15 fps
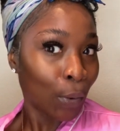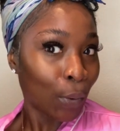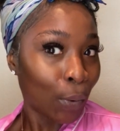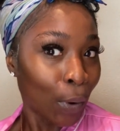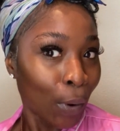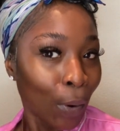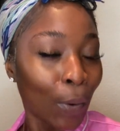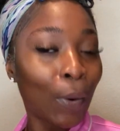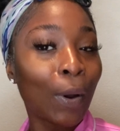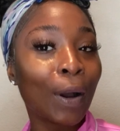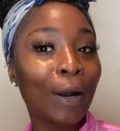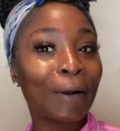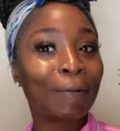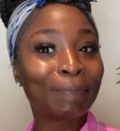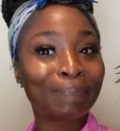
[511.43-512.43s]
Whew.
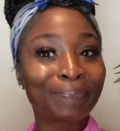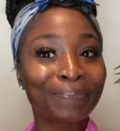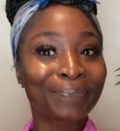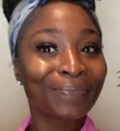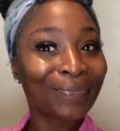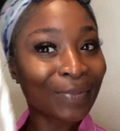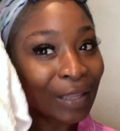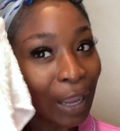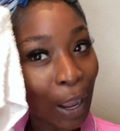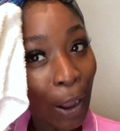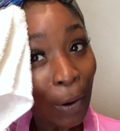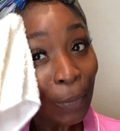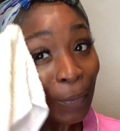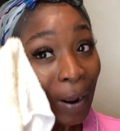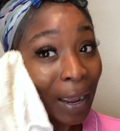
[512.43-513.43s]

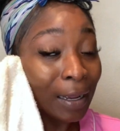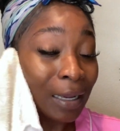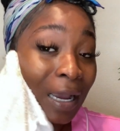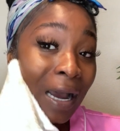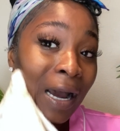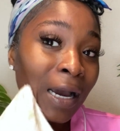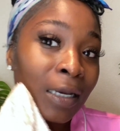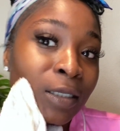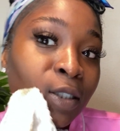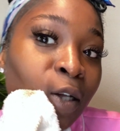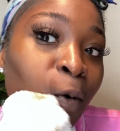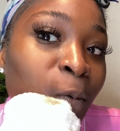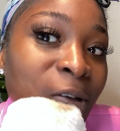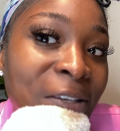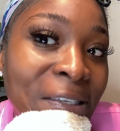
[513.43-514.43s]
All right, guys.
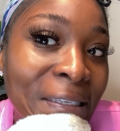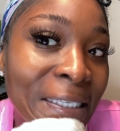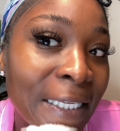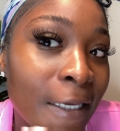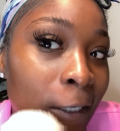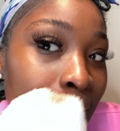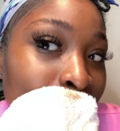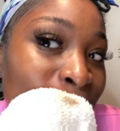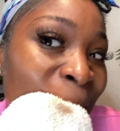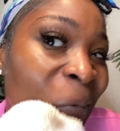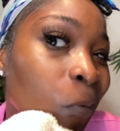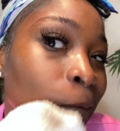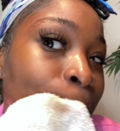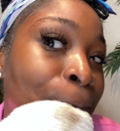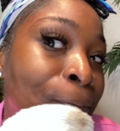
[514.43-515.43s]
So we see
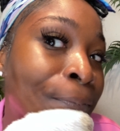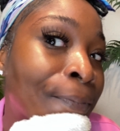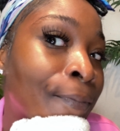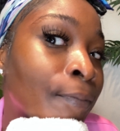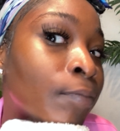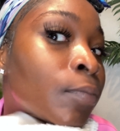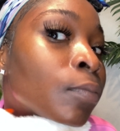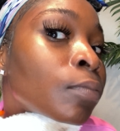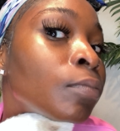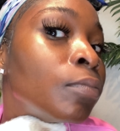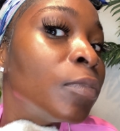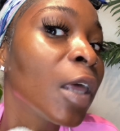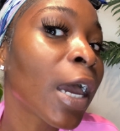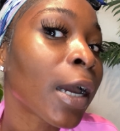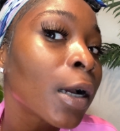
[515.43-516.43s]

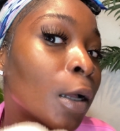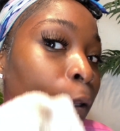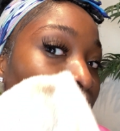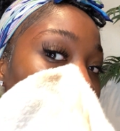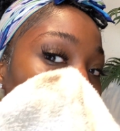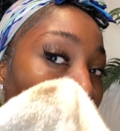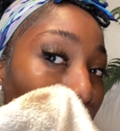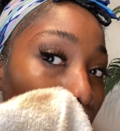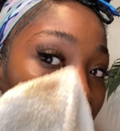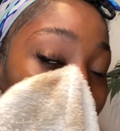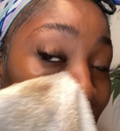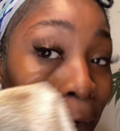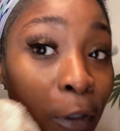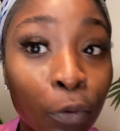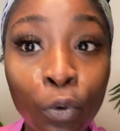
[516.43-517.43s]
that glow
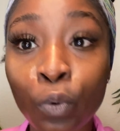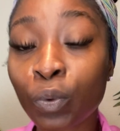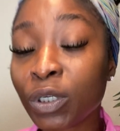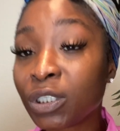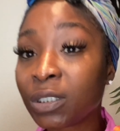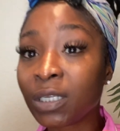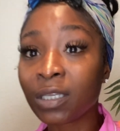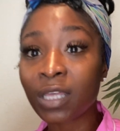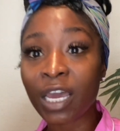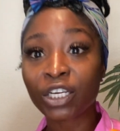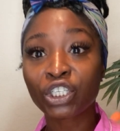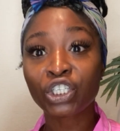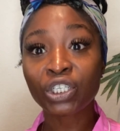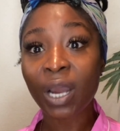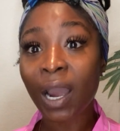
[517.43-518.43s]
coming through. We see that
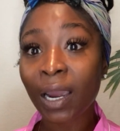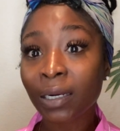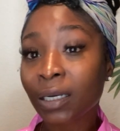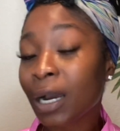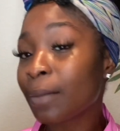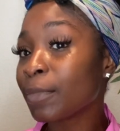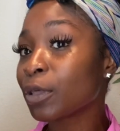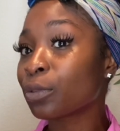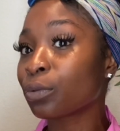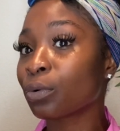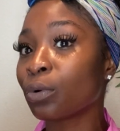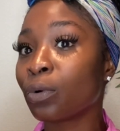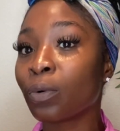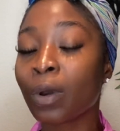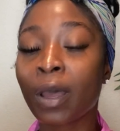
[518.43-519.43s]
shine coming
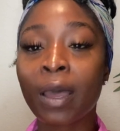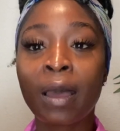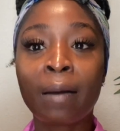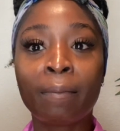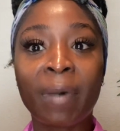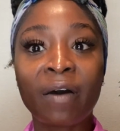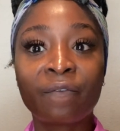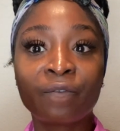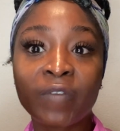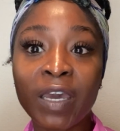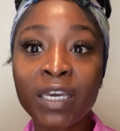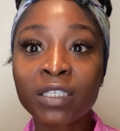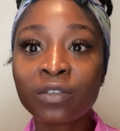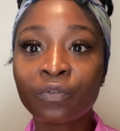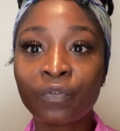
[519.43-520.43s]
through. My
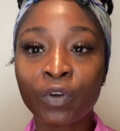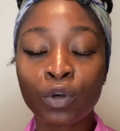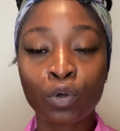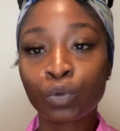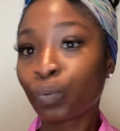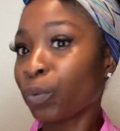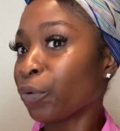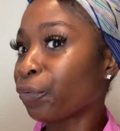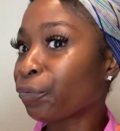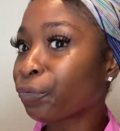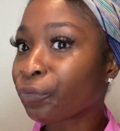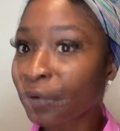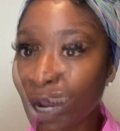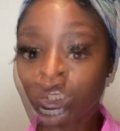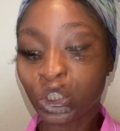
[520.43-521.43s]
face feels
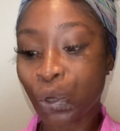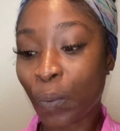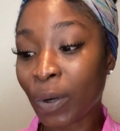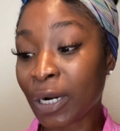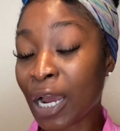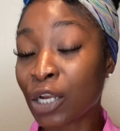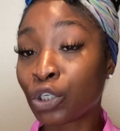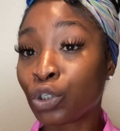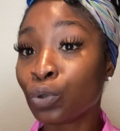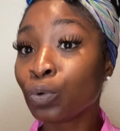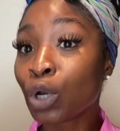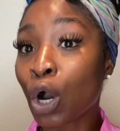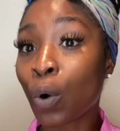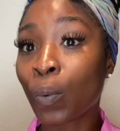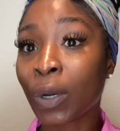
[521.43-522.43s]
refreshed. So when I do
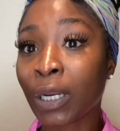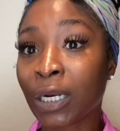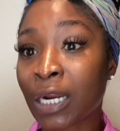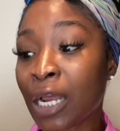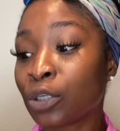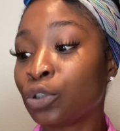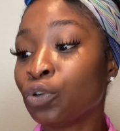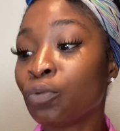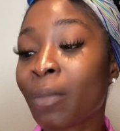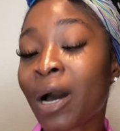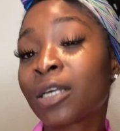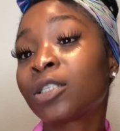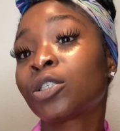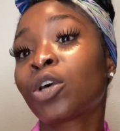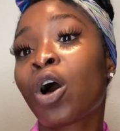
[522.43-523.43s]
go in and I do
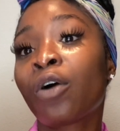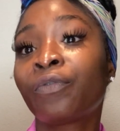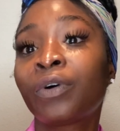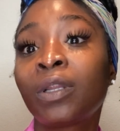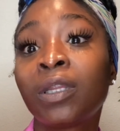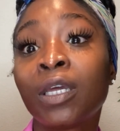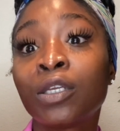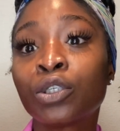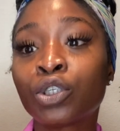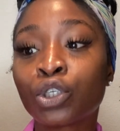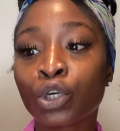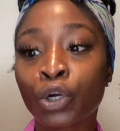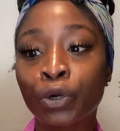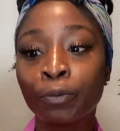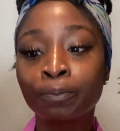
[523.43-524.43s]
my soft
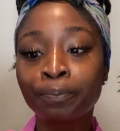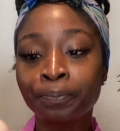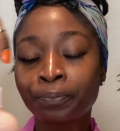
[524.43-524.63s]
cleanser,